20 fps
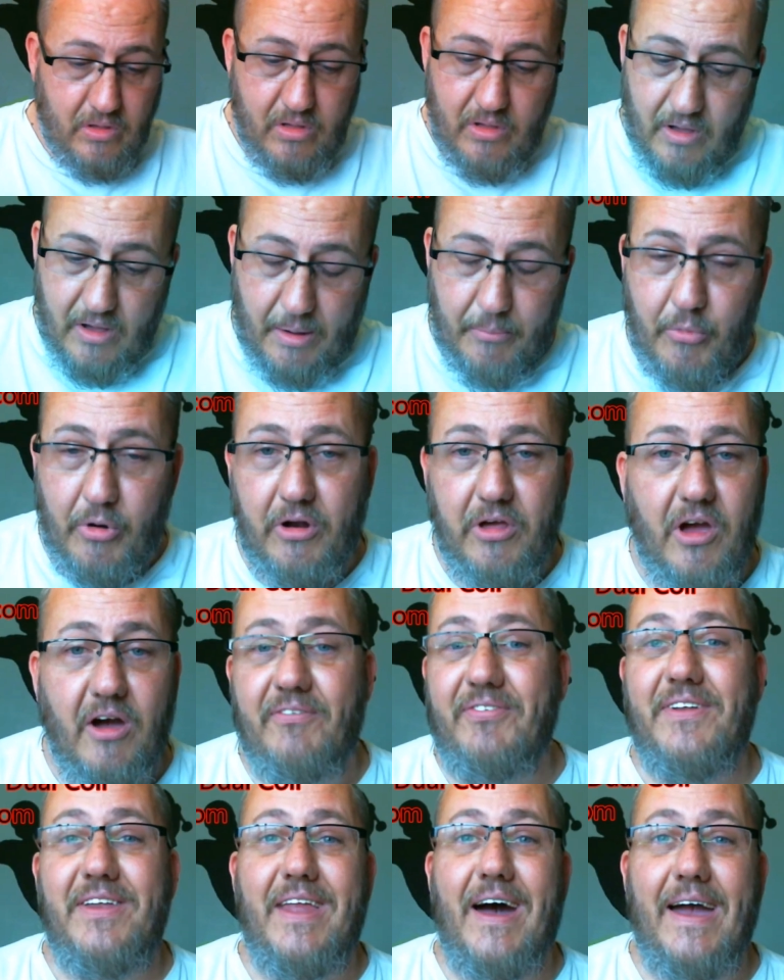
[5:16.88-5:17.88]
I'm running off
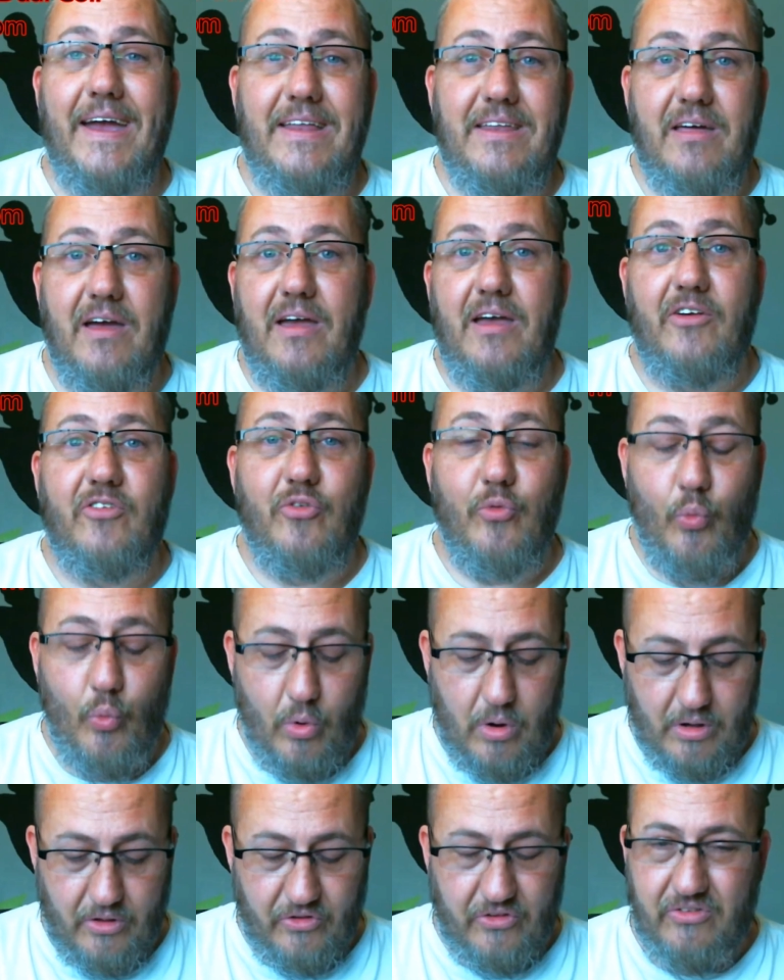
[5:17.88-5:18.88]
of 9 tanks at
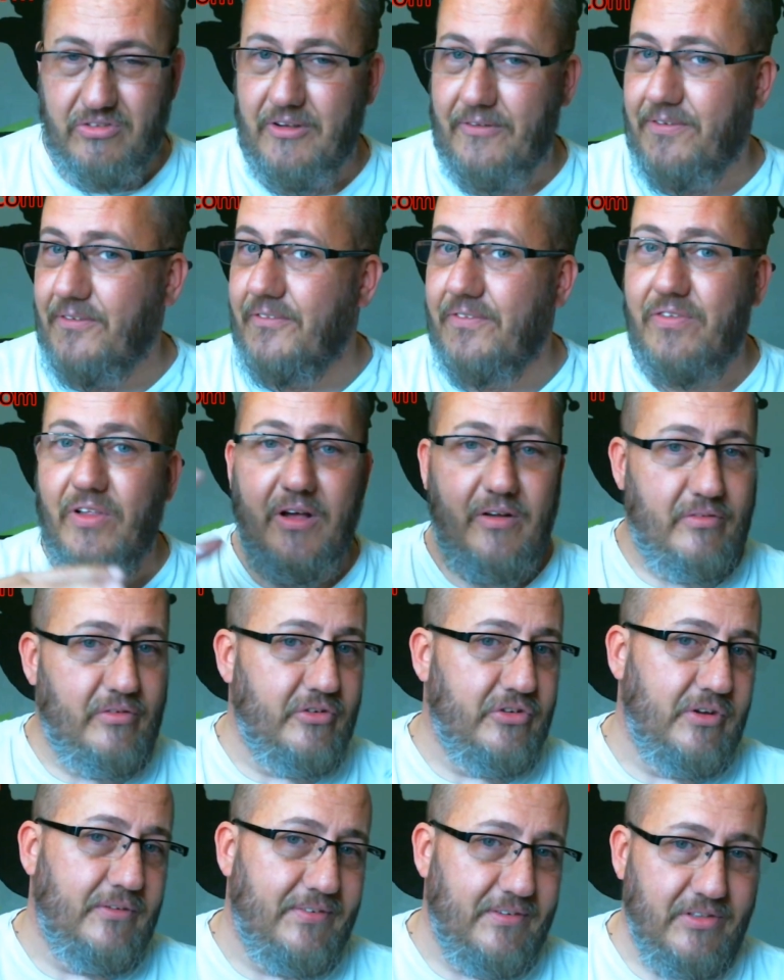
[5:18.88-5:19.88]
once, different flavors,
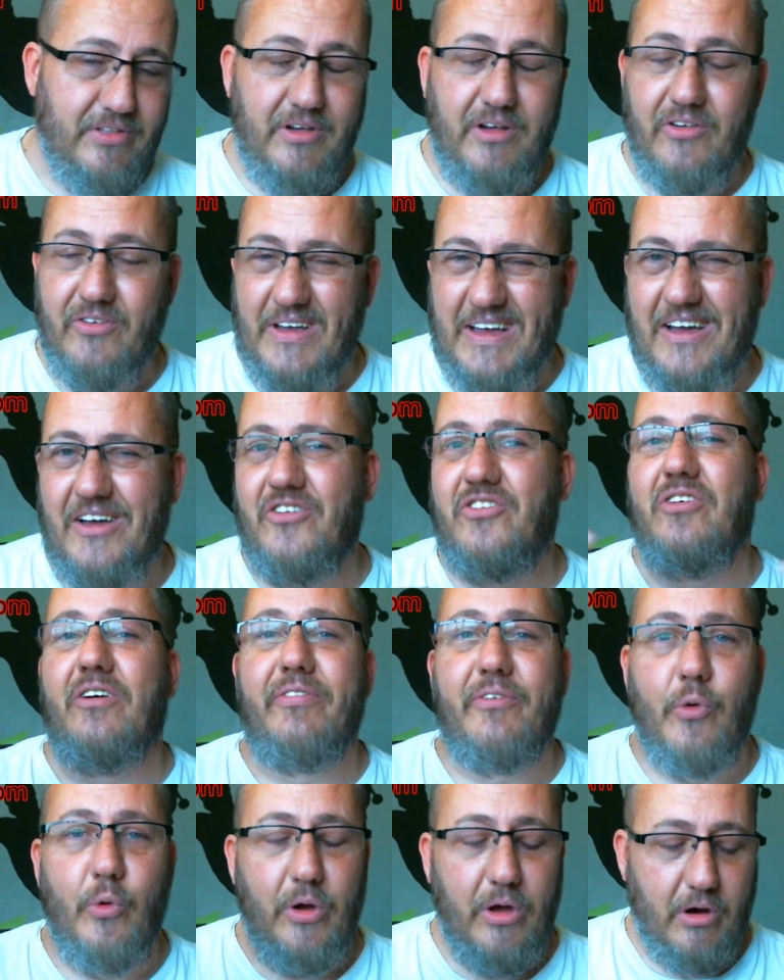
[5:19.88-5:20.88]
different things. I got stuff
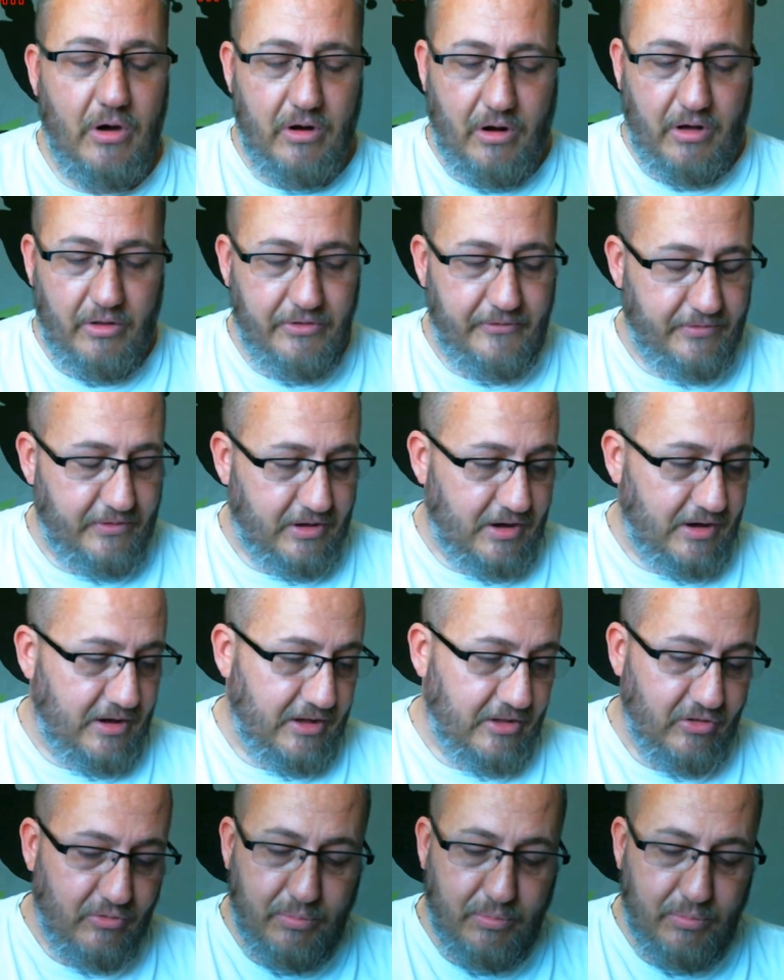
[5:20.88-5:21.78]
going on, all different kinds.